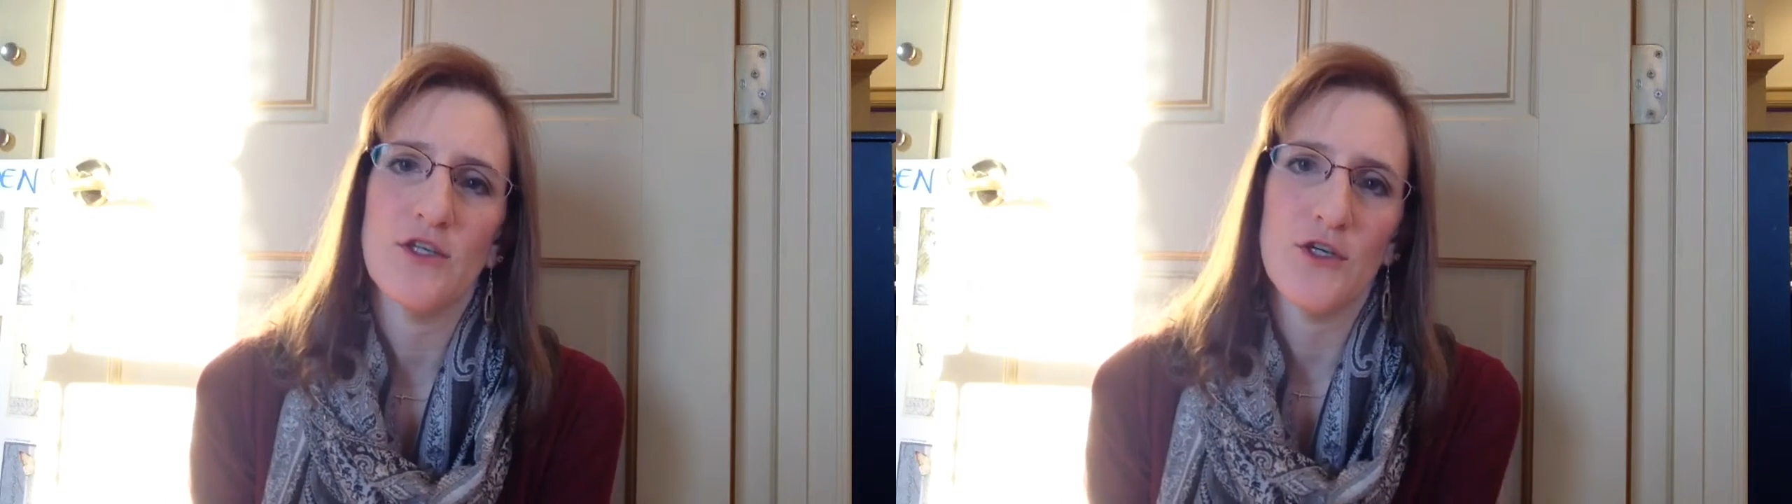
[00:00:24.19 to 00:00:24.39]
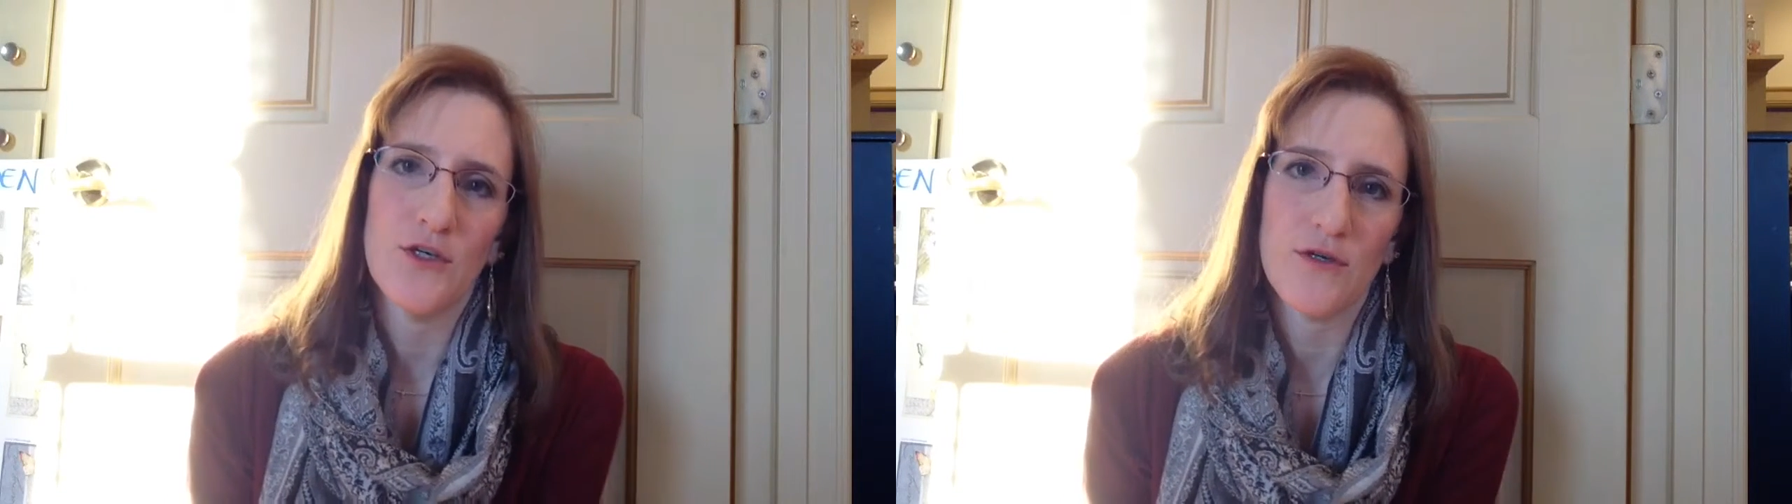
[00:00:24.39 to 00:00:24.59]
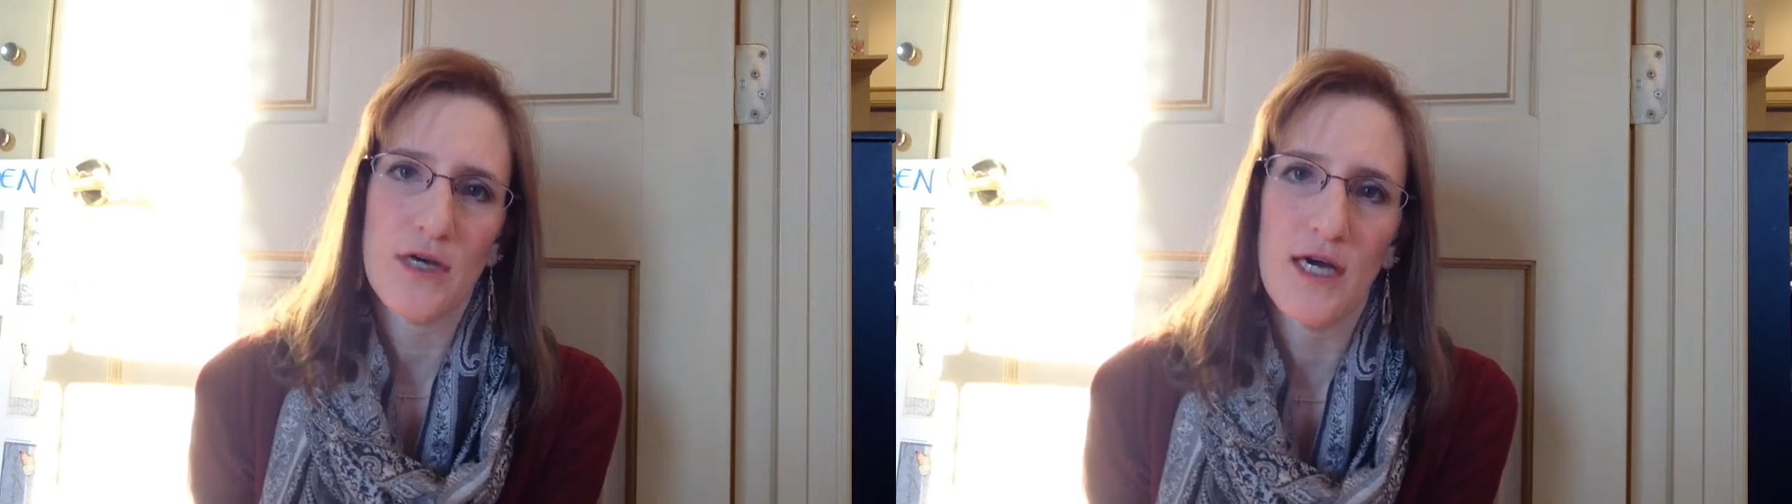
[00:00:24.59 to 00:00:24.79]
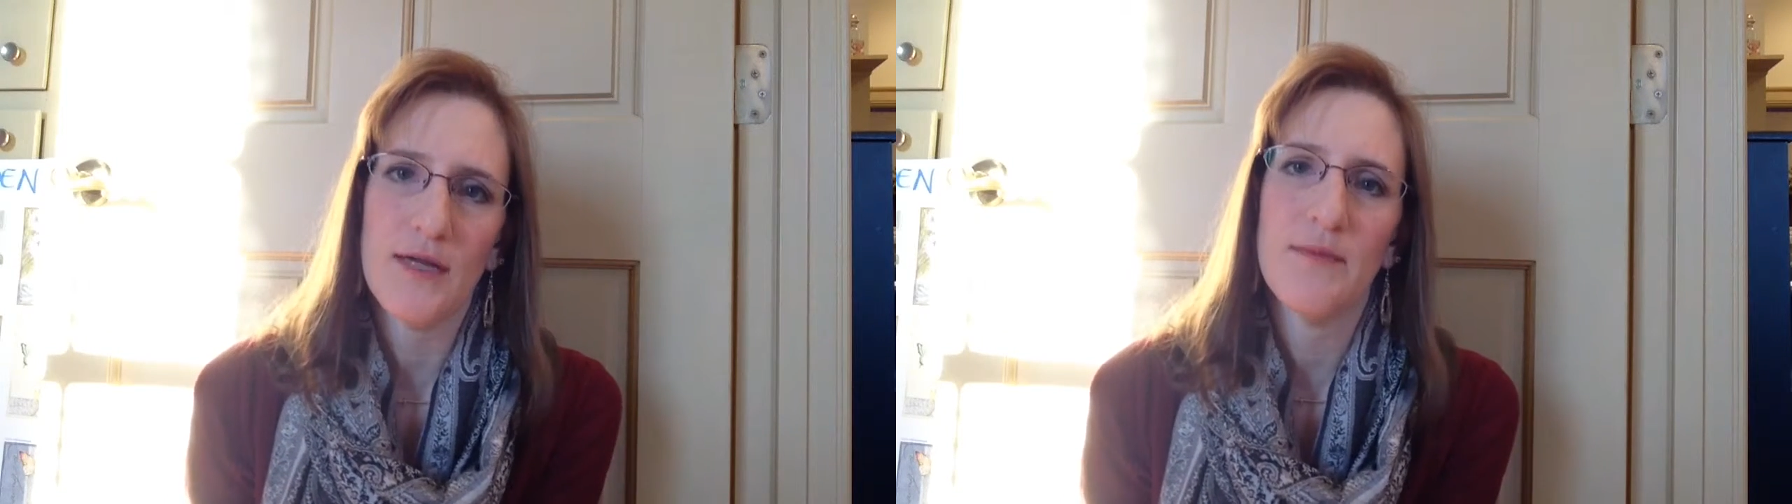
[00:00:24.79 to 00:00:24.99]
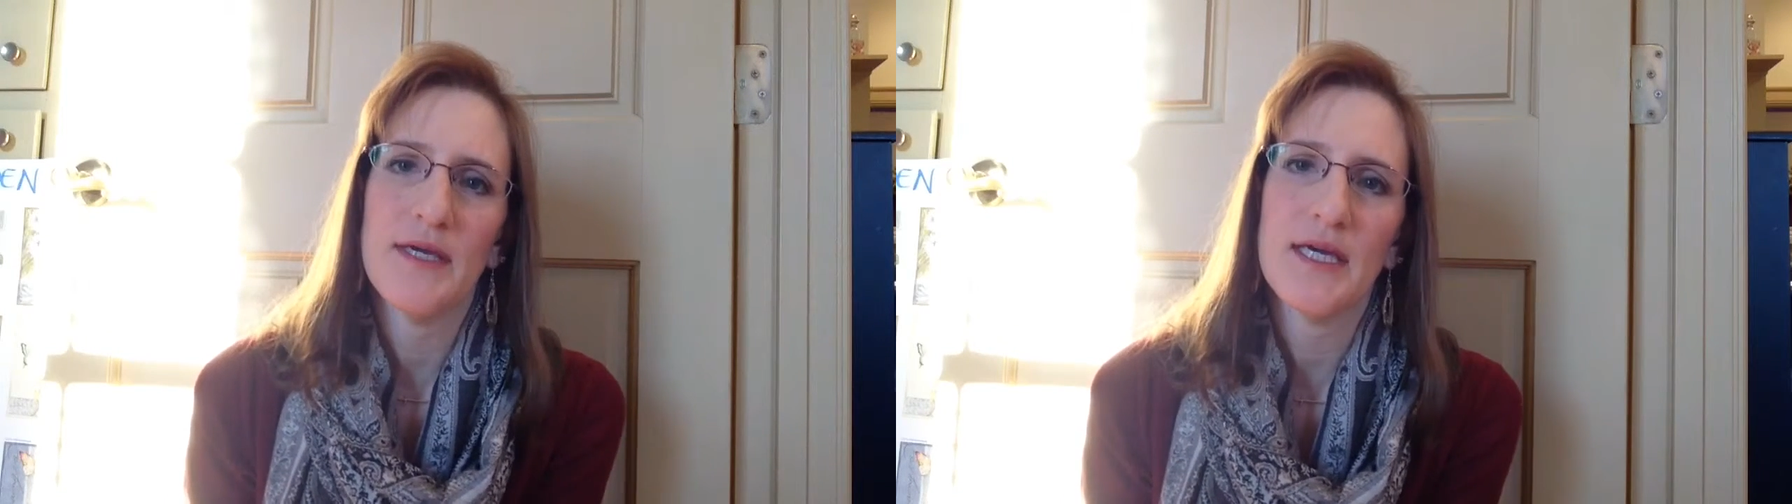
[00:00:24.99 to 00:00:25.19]
you, God,
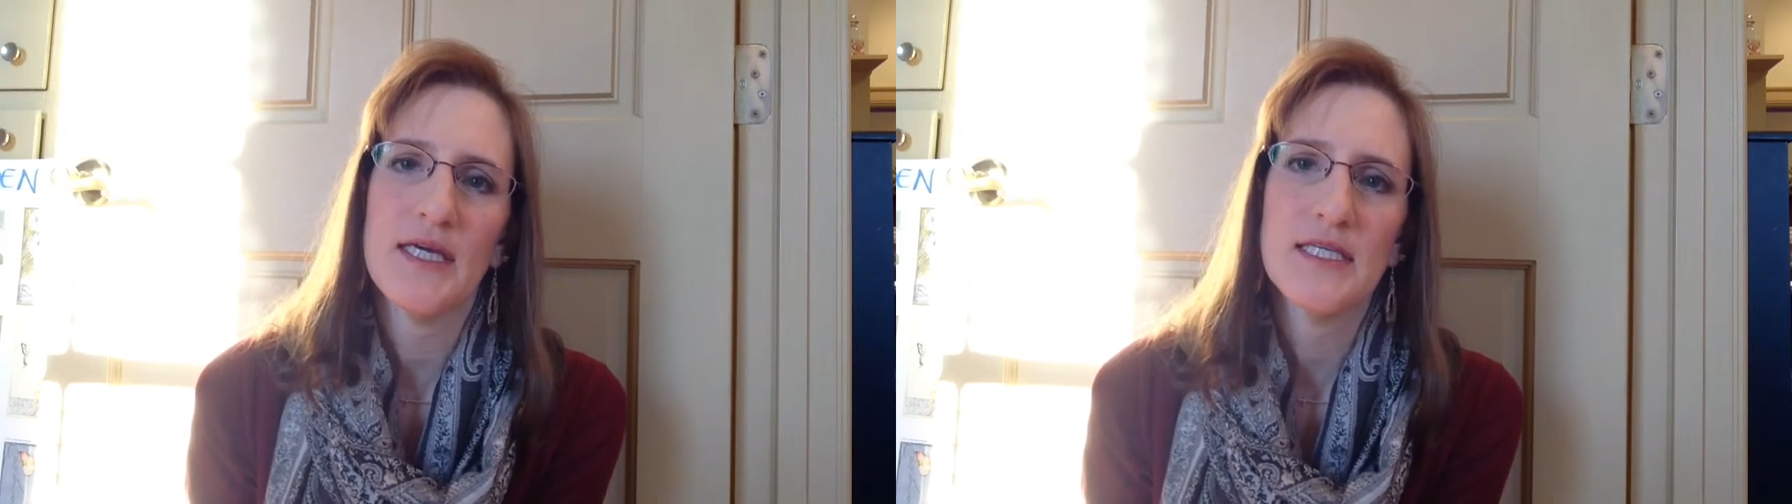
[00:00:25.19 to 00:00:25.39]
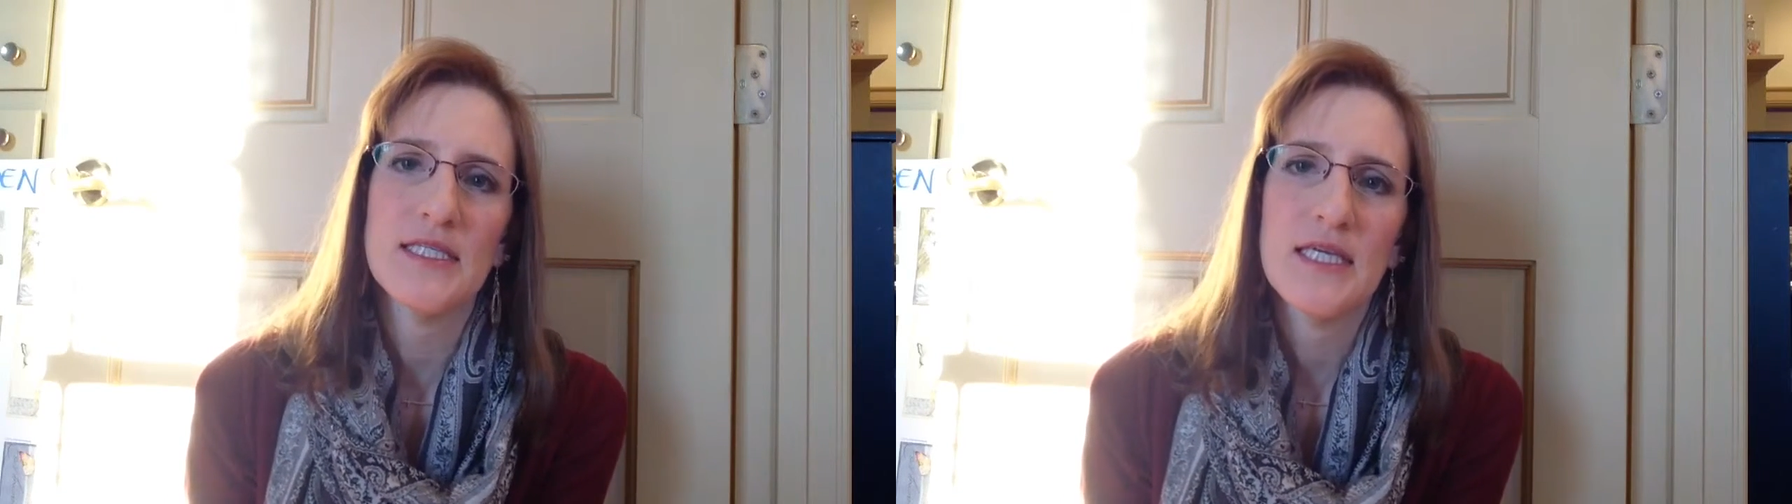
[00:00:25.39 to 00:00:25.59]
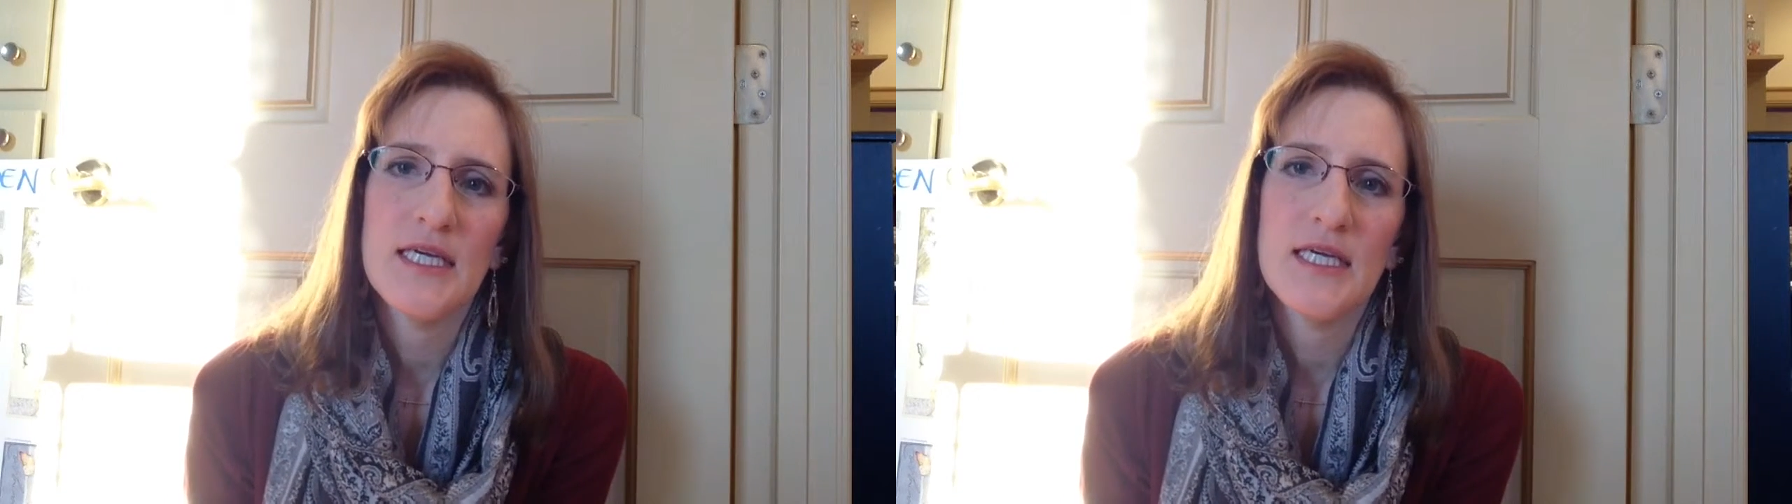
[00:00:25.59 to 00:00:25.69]
because